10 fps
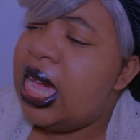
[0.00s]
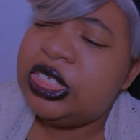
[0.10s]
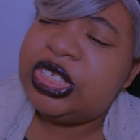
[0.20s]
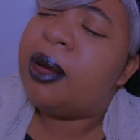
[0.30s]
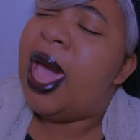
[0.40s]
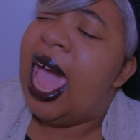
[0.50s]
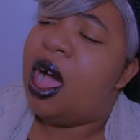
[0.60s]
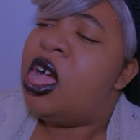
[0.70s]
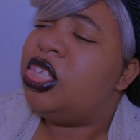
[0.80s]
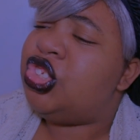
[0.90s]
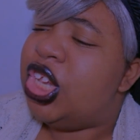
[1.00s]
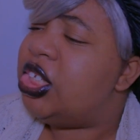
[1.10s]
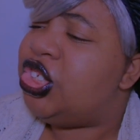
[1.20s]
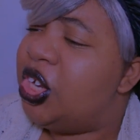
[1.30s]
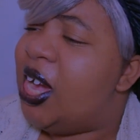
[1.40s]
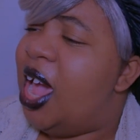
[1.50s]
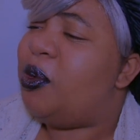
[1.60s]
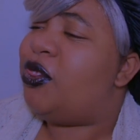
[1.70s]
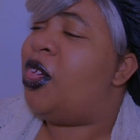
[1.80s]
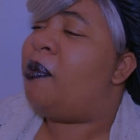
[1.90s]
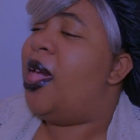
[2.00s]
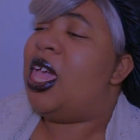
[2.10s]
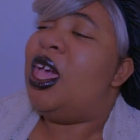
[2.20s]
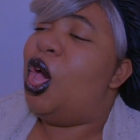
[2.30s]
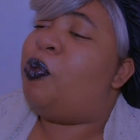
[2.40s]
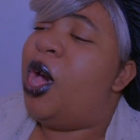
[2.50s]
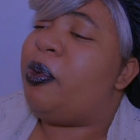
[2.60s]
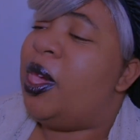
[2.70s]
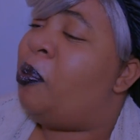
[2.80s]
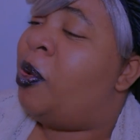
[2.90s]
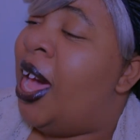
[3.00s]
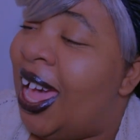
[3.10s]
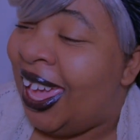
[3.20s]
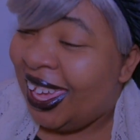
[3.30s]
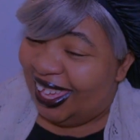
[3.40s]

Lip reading: And somehow she's still able to make a pumpkin pie.